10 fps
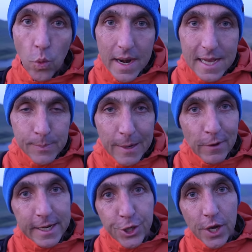one aspect
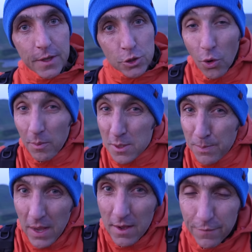ratio that's
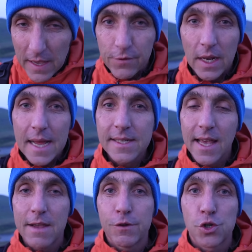almost perfect for
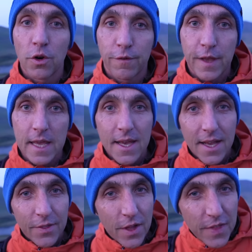landscape photography
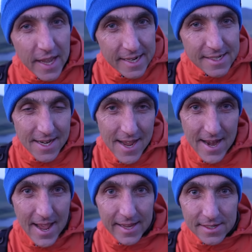that the
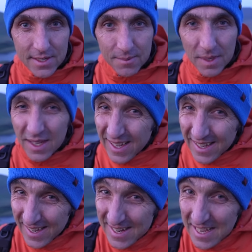internet hates.
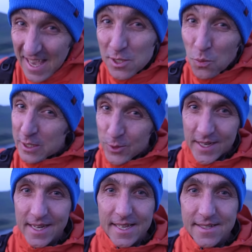Can you guess which
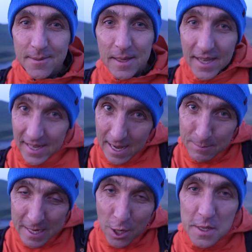one it is?
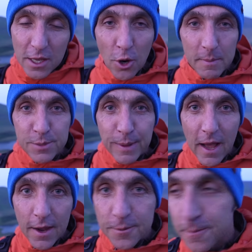Let me know in the comments below.